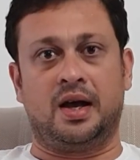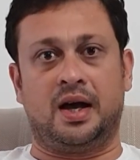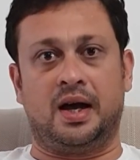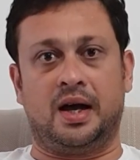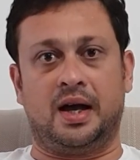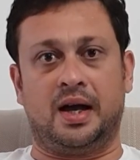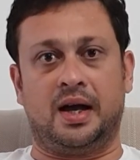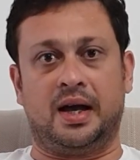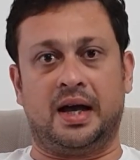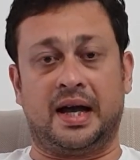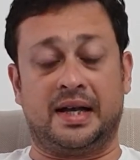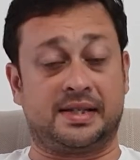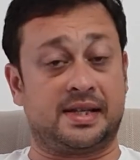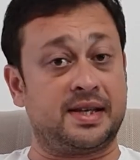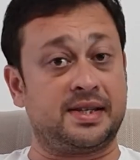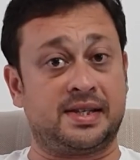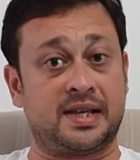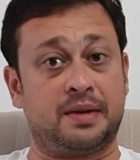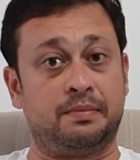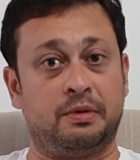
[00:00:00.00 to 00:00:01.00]
As I
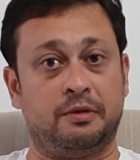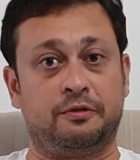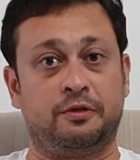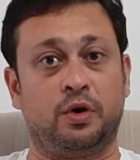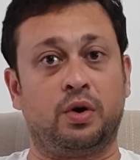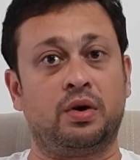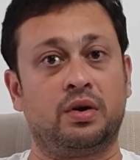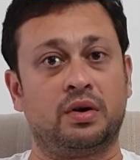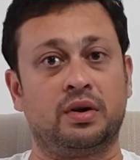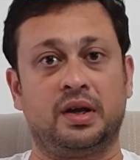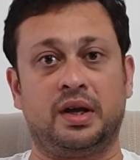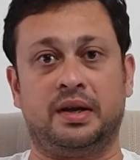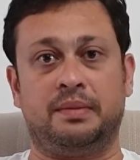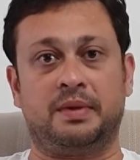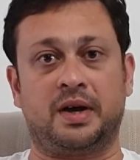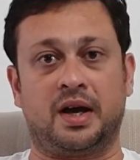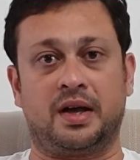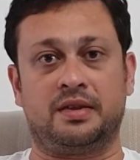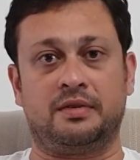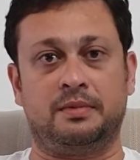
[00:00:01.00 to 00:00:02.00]
said before in
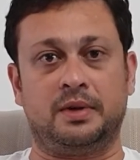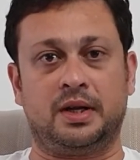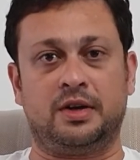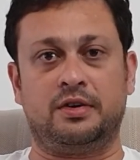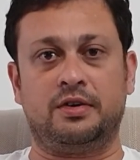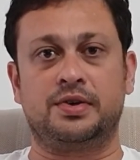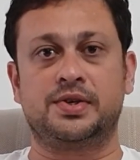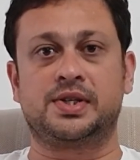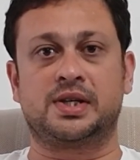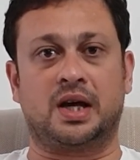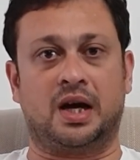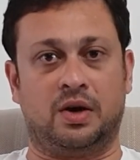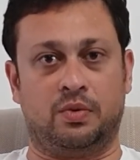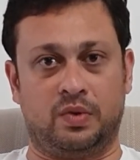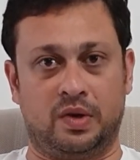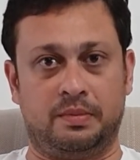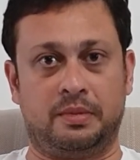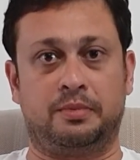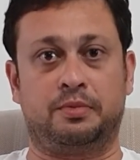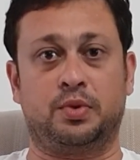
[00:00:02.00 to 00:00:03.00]
my other videos, I
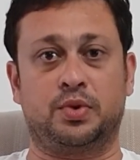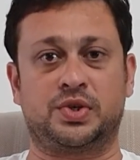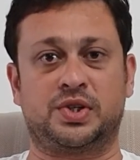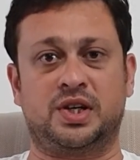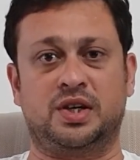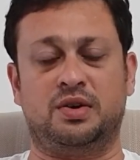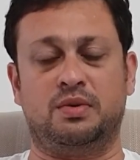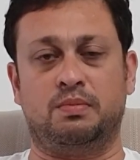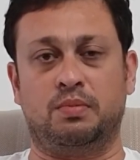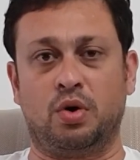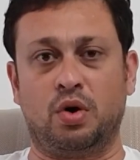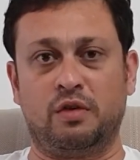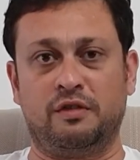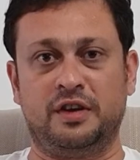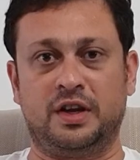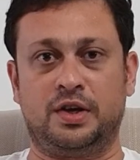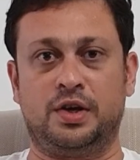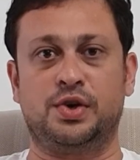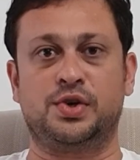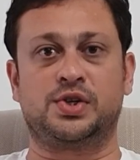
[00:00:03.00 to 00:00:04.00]
will be posting you more
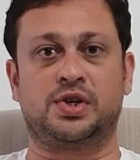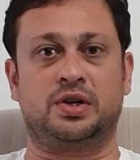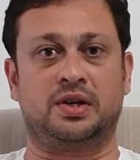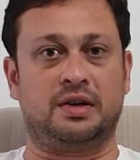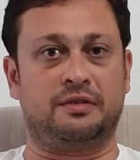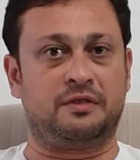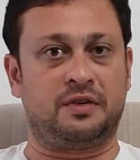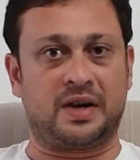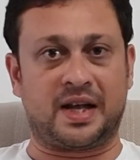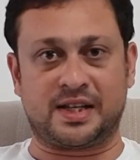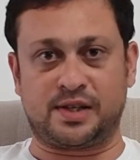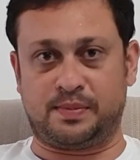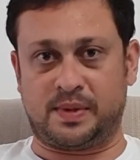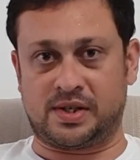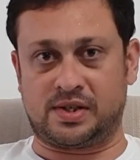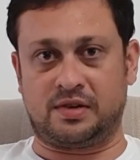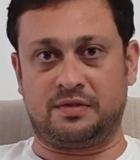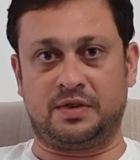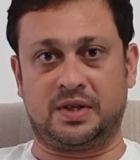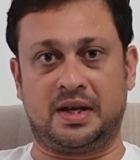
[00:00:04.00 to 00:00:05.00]
videos on different
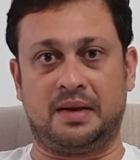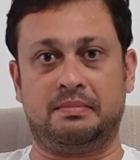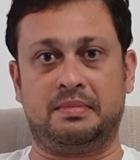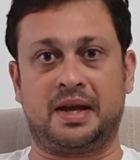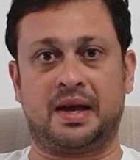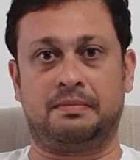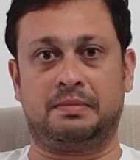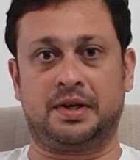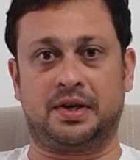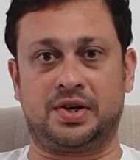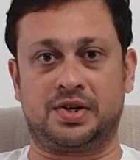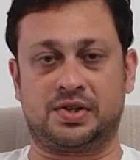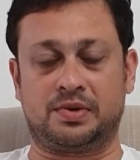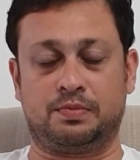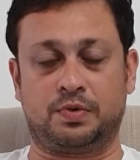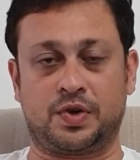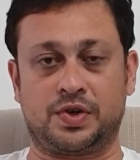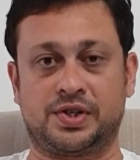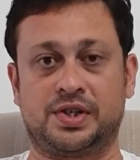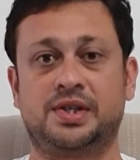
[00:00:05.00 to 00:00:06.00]
aspects of the MBA application
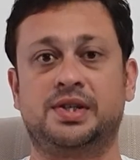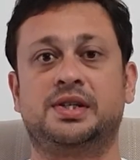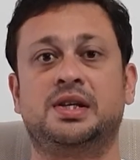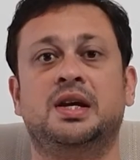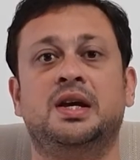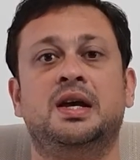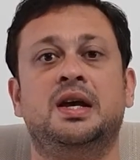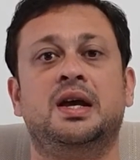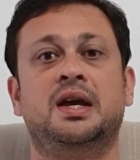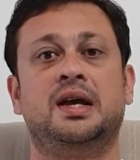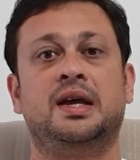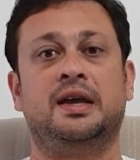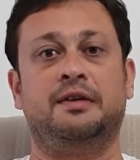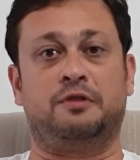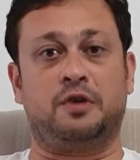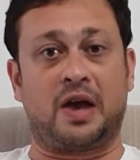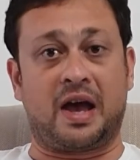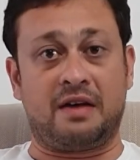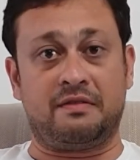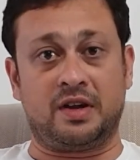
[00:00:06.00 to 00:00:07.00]
process. If
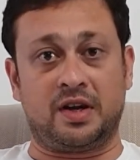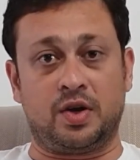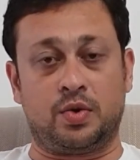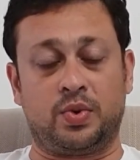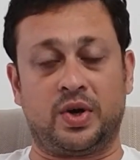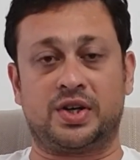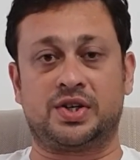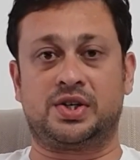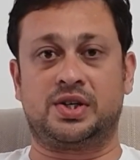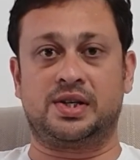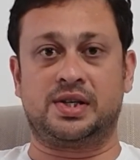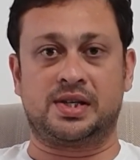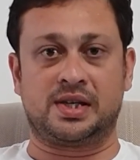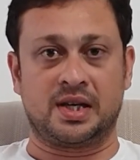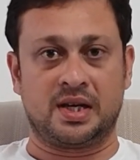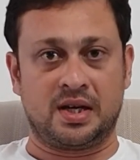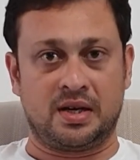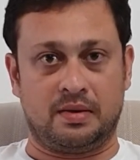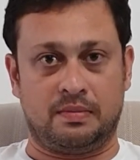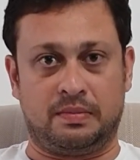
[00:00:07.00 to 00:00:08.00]
you have any questions,
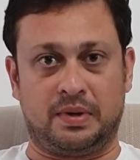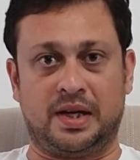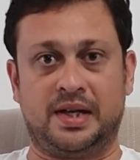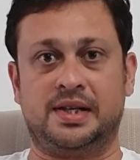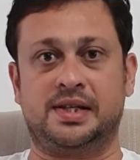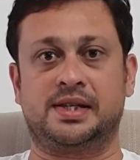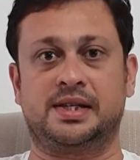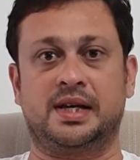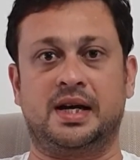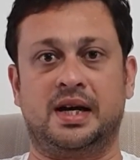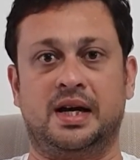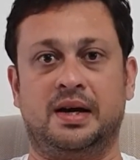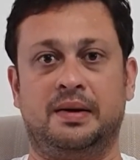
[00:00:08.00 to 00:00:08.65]
please